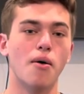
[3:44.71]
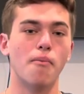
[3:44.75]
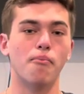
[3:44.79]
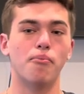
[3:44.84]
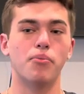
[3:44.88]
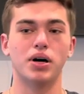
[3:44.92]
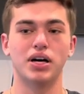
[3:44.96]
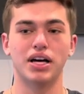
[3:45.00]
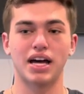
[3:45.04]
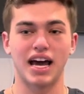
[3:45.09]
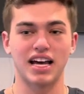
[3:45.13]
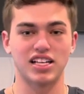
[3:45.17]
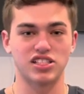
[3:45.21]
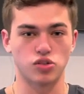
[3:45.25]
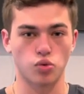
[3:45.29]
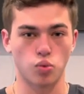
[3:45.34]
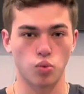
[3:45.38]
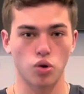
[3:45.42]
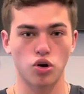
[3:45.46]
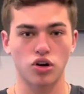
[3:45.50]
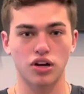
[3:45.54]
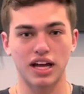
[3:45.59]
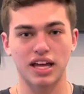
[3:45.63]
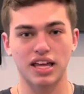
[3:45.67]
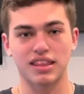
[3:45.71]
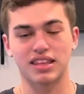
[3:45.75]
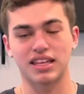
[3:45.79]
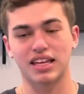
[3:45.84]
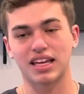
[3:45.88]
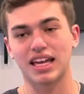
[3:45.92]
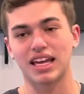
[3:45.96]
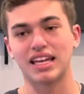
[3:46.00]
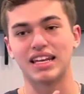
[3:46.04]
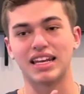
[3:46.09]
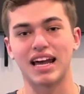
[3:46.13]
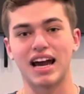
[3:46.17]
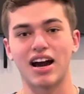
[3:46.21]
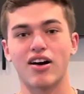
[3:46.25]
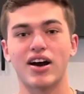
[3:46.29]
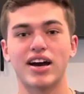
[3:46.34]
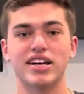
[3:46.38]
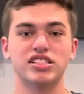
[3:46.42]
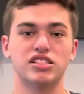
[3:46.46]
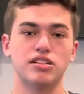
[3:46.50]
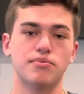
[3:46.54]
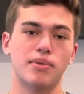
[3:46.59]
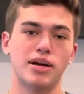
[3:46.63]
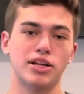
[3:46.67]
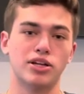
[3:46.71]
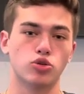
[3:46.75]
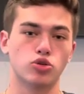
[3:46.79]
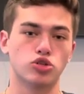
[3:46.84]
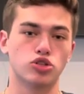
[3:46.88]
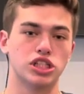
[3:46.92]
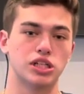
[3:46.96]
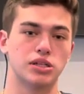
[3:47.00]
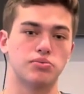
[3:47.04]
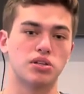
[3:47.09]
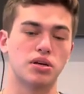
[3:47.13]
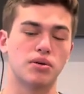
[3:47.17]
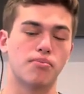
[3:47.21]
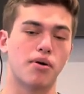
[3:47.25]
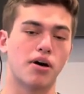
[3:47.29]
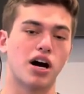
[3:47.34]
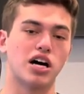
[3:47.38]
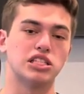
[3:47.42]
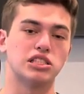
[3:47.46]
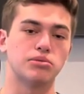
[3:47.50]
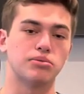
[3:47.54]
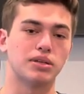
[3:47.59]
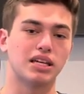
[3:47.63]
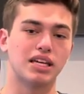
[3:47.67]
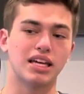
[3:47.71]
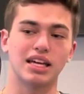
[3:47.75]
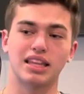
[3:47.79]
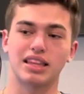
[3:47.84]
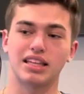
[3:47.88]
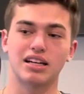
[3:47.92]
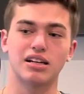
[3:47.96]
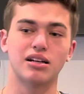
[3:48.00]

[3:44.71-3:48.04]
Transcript: but has a work ethic and now has a mentorship to possibly get there.